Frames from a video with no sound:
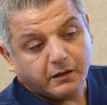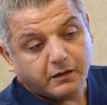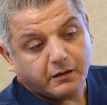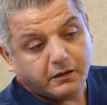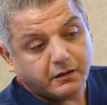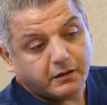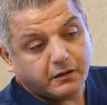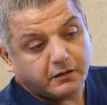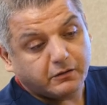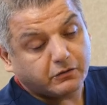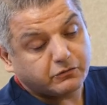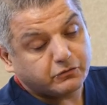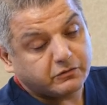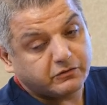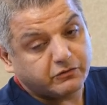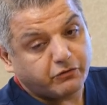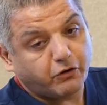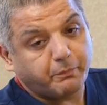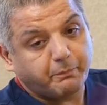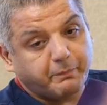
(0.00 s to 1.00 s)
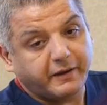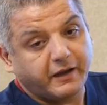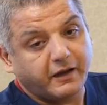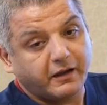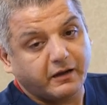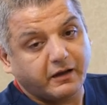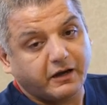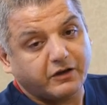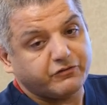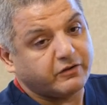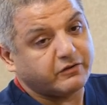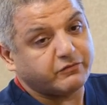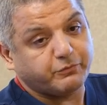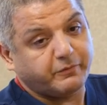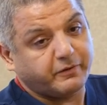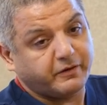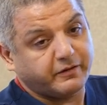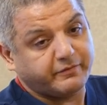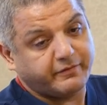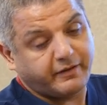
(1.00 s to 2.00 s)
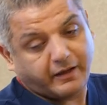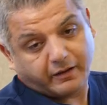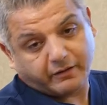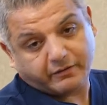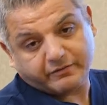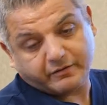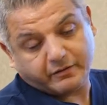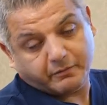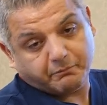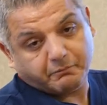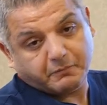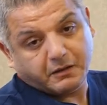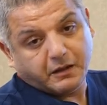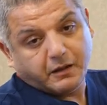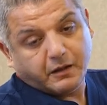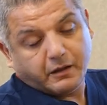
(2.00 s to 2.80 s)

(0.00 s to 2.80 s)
Dr. Dror Paley, I just want to thank him,